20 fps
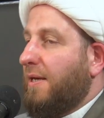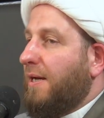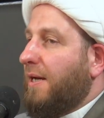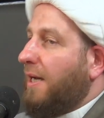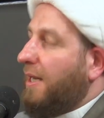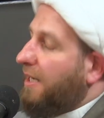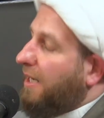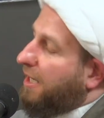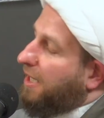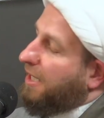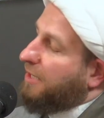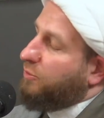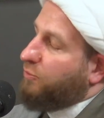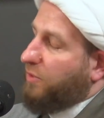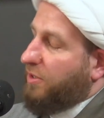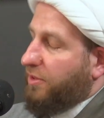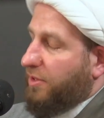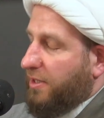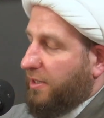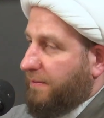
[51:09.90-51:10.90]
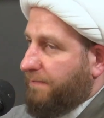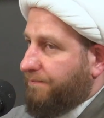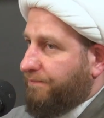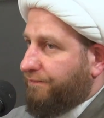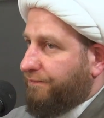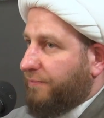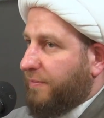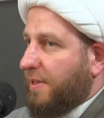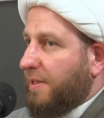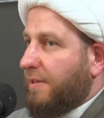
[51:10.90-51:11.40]
And I read with him.
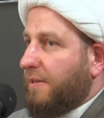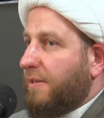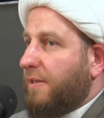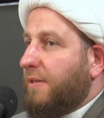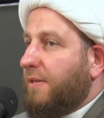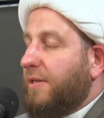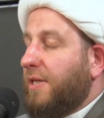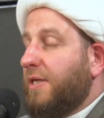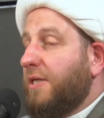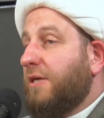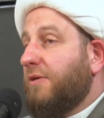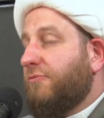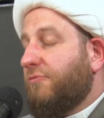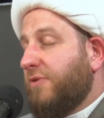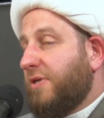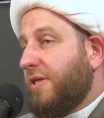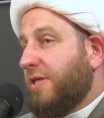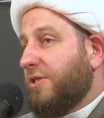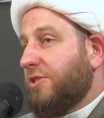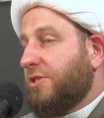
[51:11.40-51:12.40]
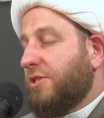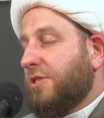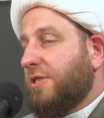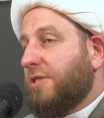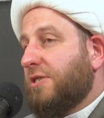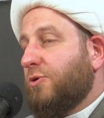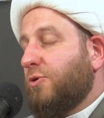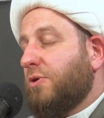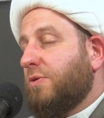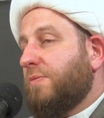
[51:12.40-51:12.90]
Then he finished, he
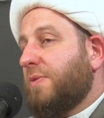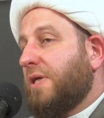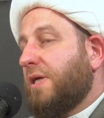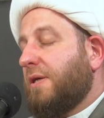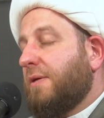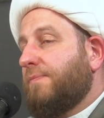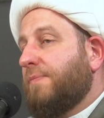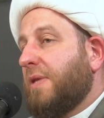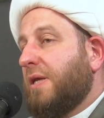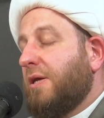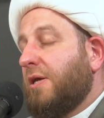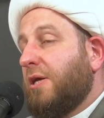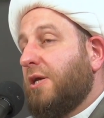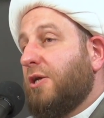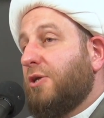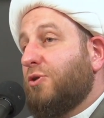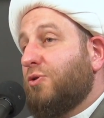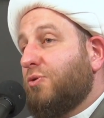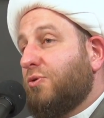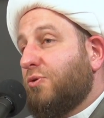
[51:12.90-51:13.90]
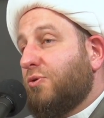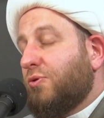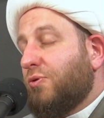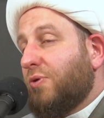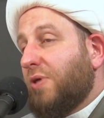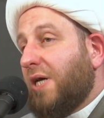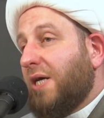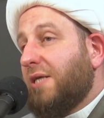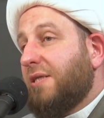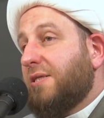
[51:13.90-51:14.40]
told me,
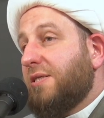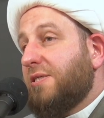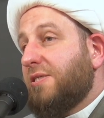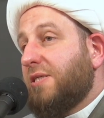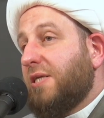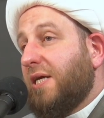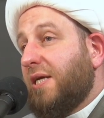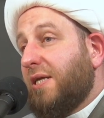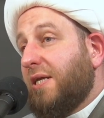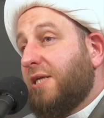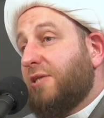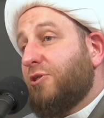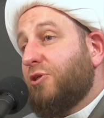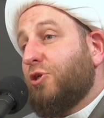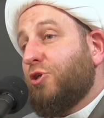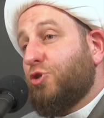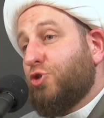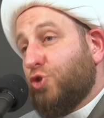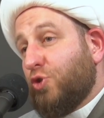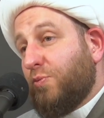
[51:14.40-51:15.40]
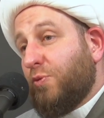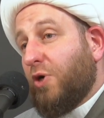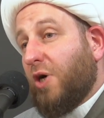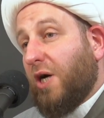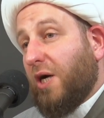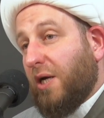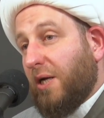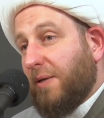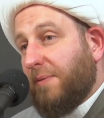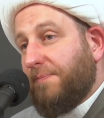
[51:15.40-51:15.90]
tonight is Laylatul
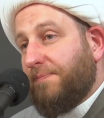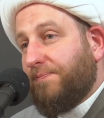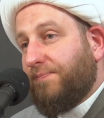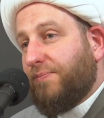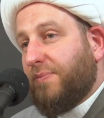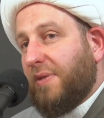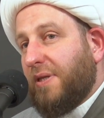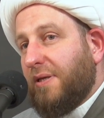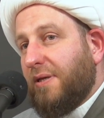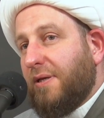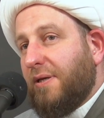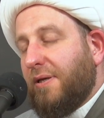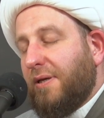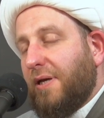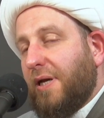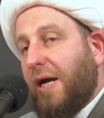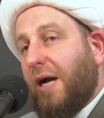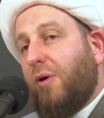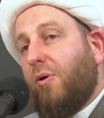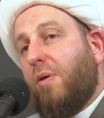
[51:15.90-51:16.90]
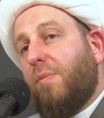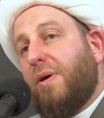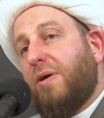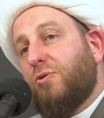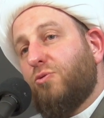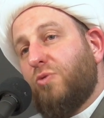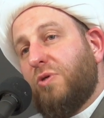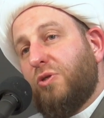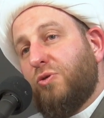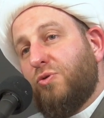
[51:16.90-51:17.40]
Jumu'ah. How
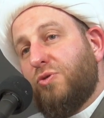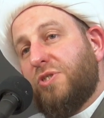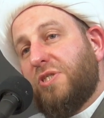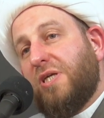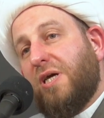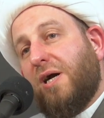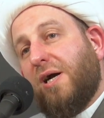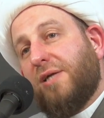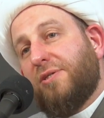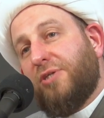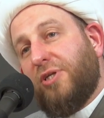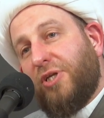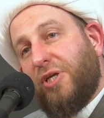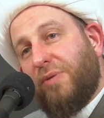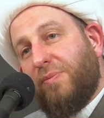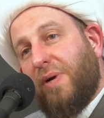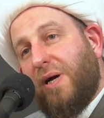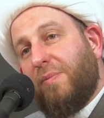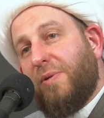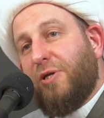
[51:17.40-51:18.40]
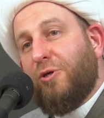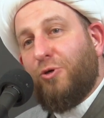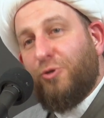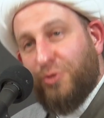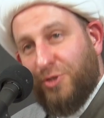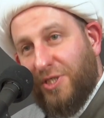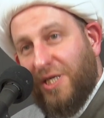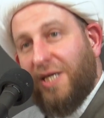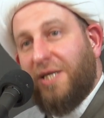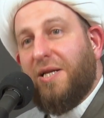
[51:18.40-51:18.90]
about we do Ziyarat al-Imam
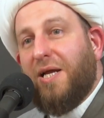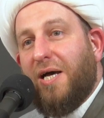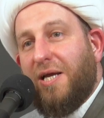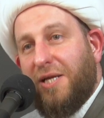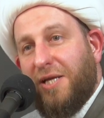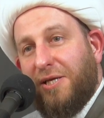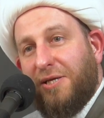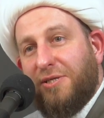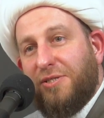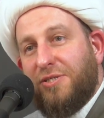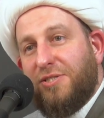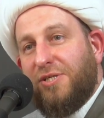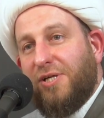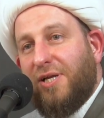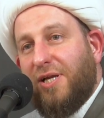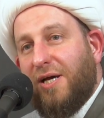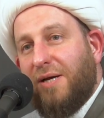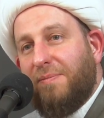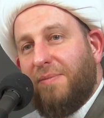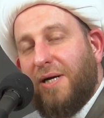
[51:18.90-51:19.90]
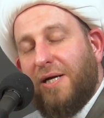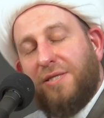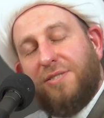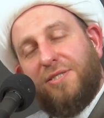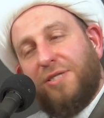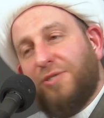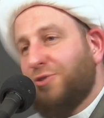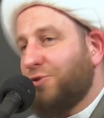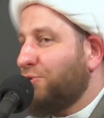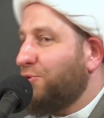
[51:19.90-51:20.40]
Al-Hussein alayhi salam? I
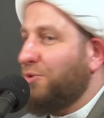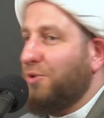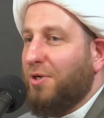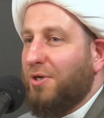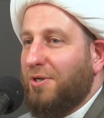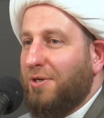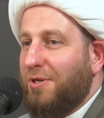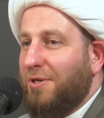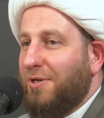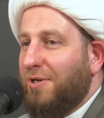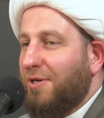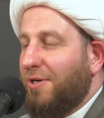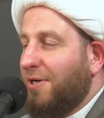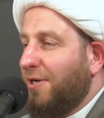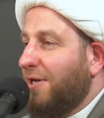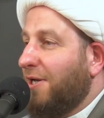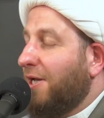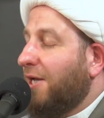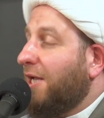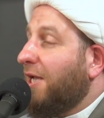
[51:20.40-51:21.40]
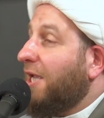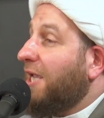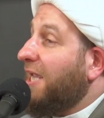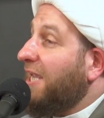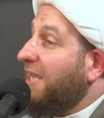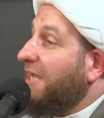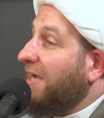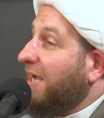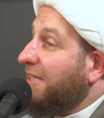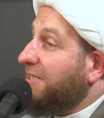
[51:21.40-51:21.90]
said, sure.
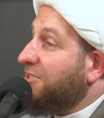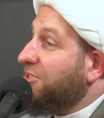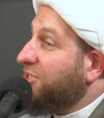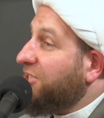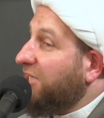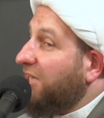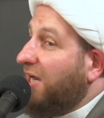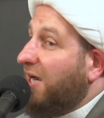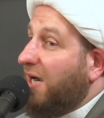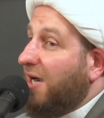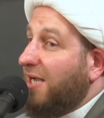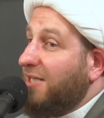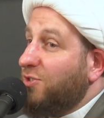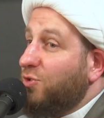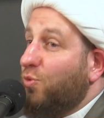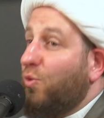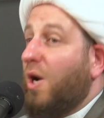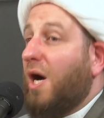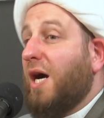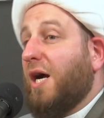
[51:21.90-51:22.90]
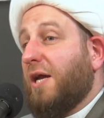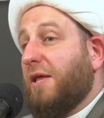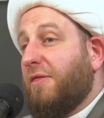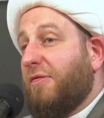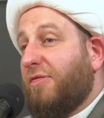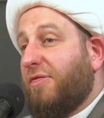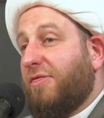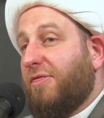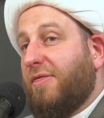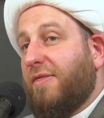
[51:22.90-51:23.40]
He read Ziyarat Warith,
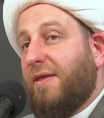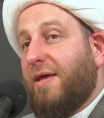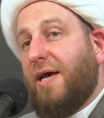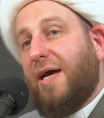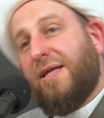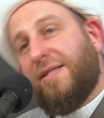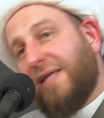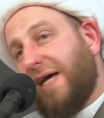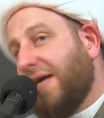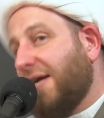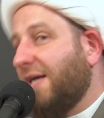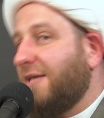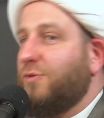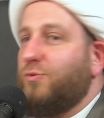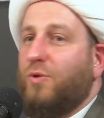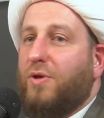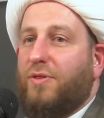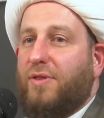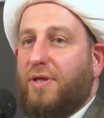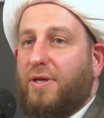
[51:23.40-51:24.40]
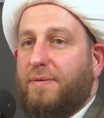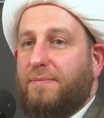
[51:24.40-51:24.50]
and I read with him.